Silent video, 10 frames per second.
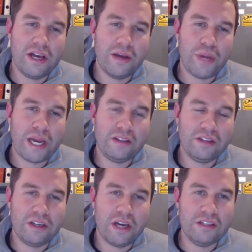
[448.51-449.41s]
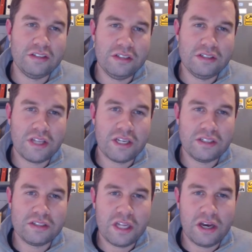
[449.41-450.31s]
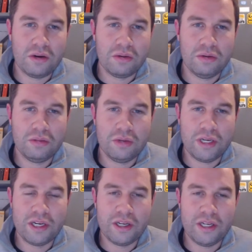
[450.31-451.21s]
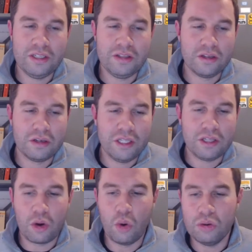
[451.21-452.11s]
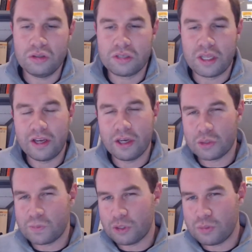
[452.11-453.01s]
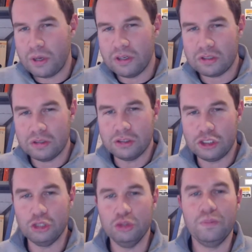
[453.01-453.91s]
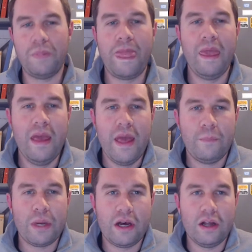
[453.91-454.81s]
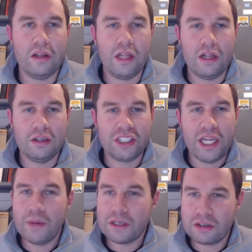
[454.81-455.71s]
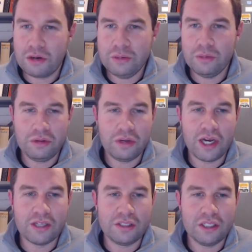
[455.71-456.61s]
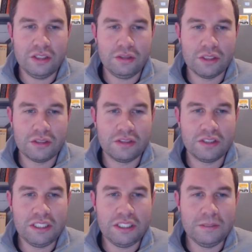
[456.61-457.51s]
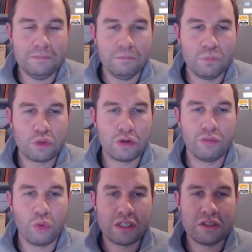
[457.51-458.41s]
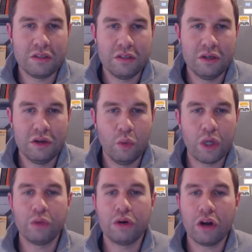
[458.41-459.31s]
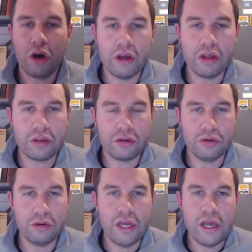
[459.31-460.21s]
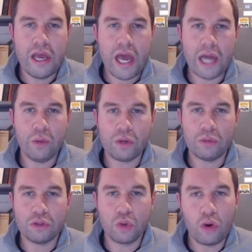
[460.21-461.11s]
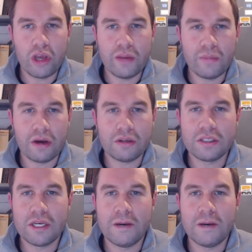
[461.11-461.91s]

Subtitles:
back in the 90s that is now in the courts. I think it was postponed till June. But I'll share my screen with you guys here, and you can see sort of what we're going through and what we're talking about,